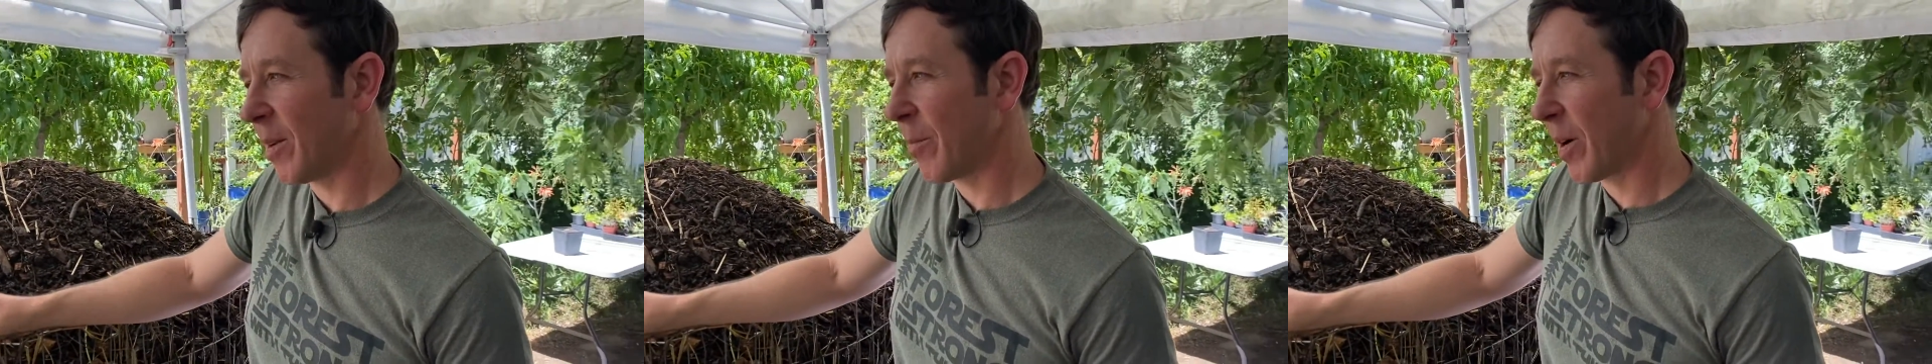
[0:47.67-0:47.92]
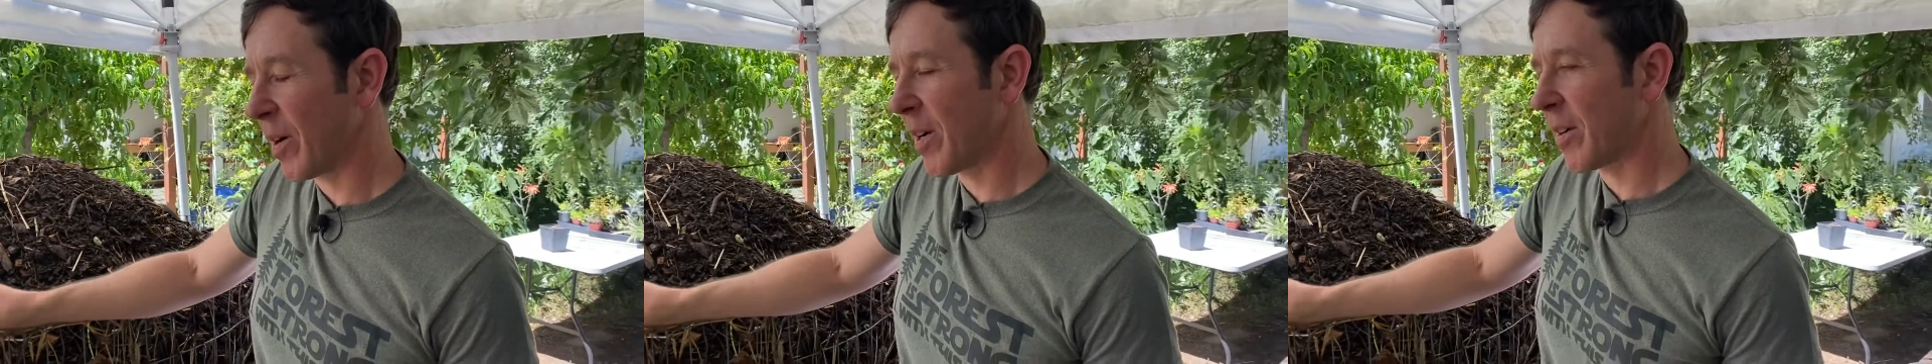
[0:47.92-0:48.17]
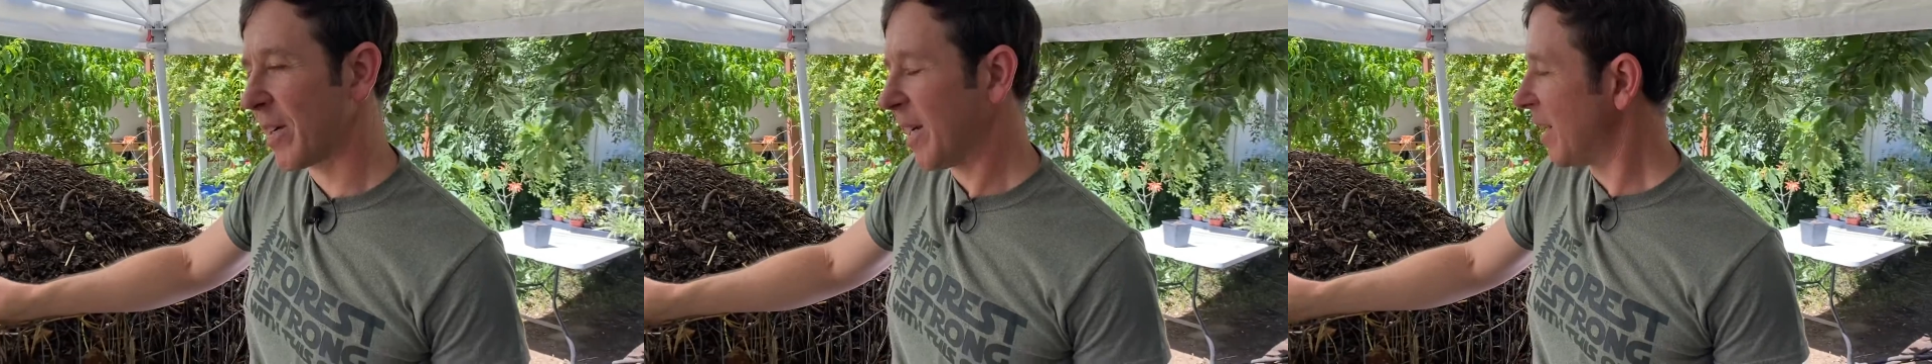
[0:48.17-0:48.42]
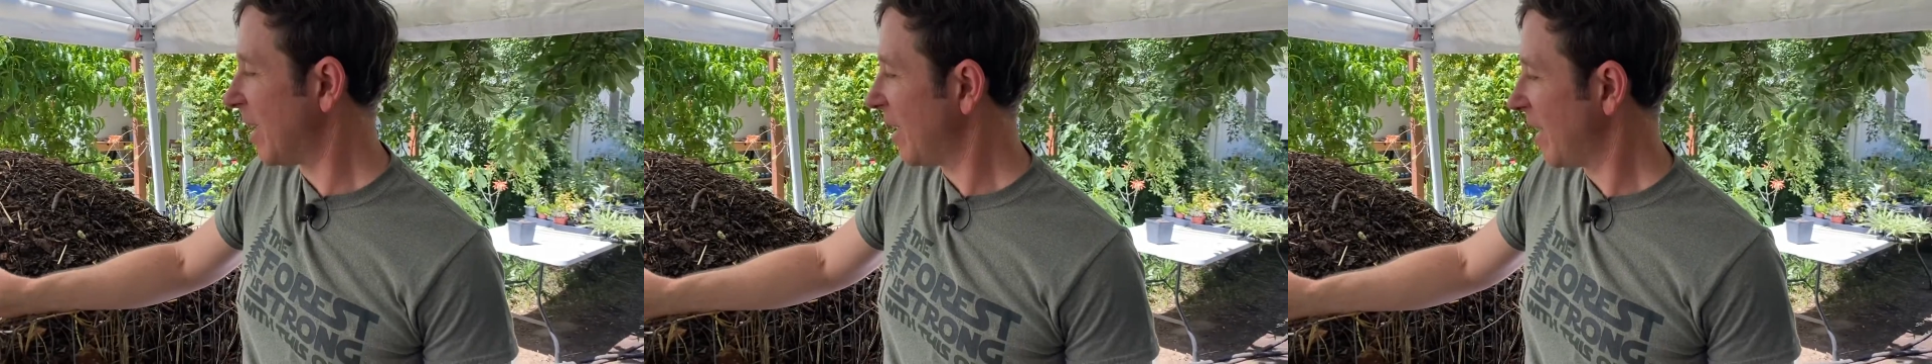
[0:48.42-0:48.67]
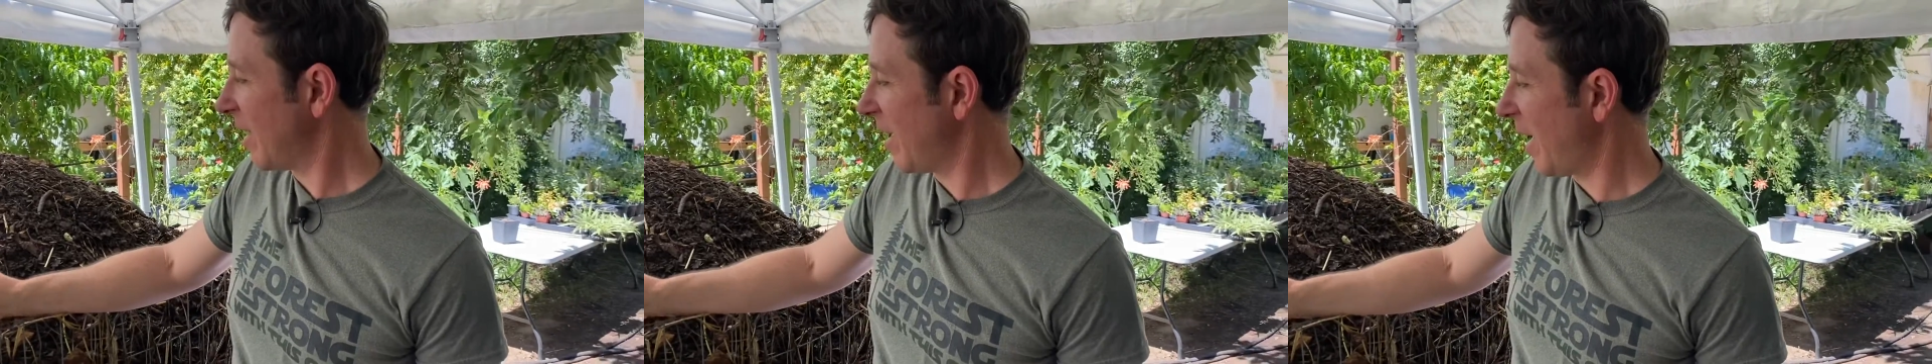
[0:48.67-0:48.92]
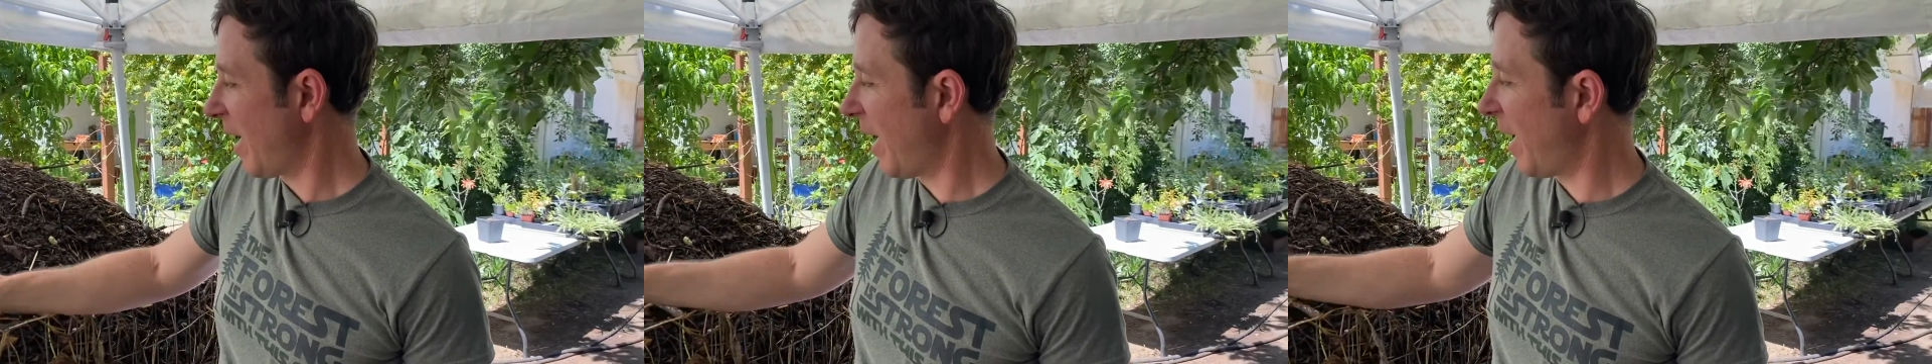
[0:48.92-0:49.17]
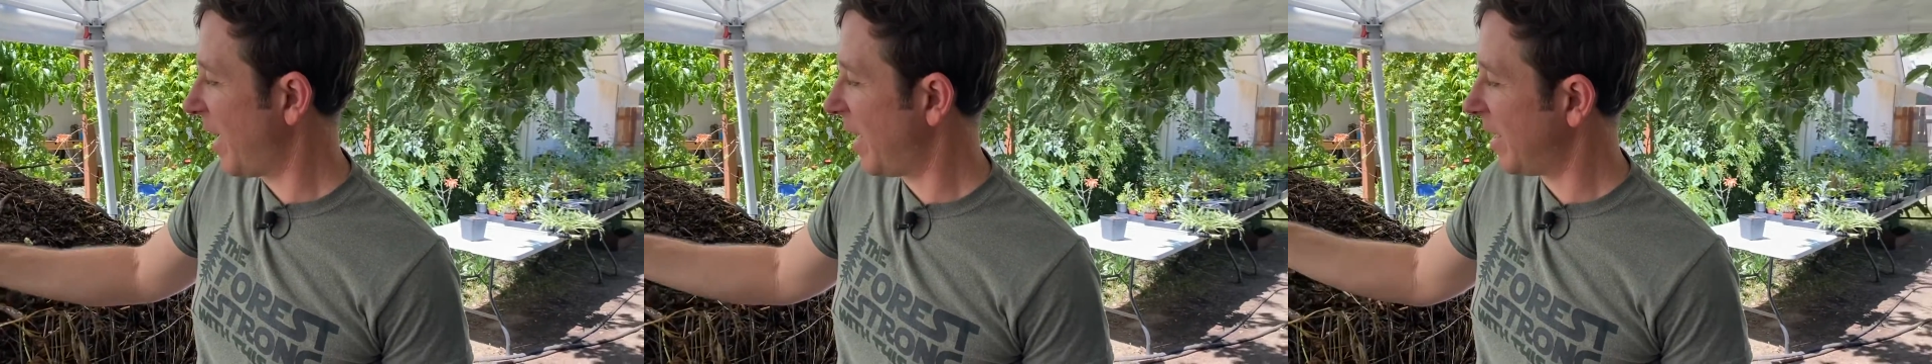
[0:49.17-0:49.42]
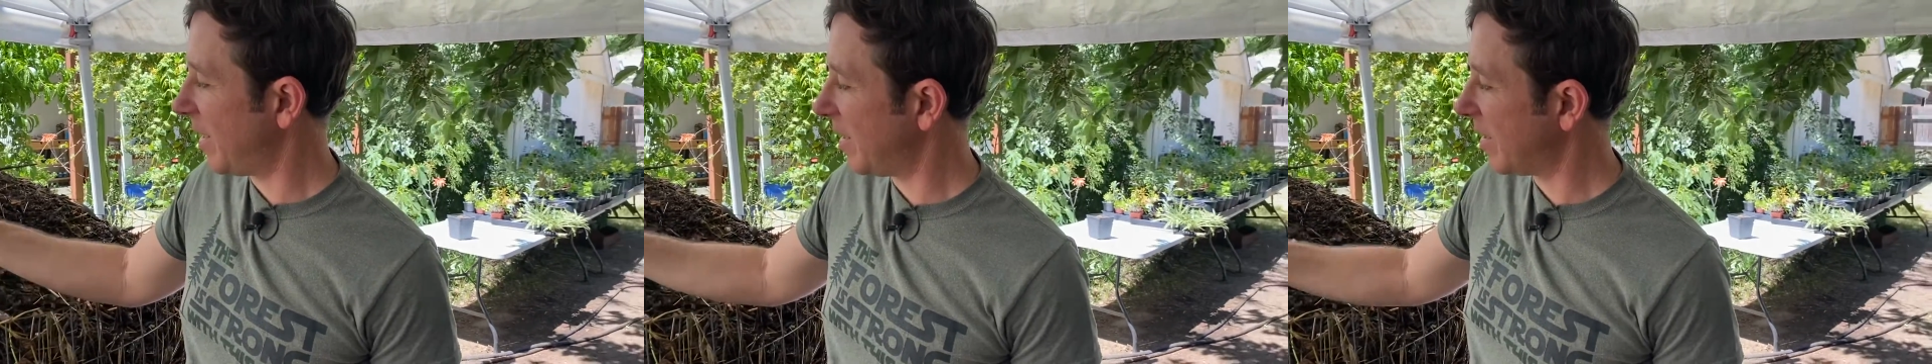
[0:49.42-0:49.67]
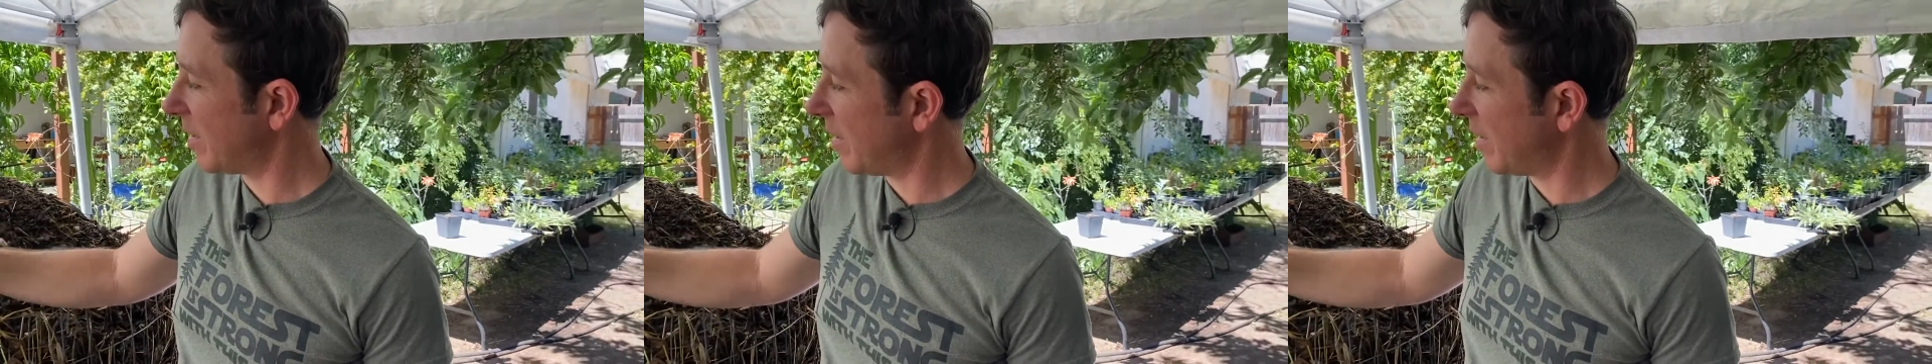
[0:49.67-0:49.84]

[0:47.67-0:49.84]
Berry Creek. And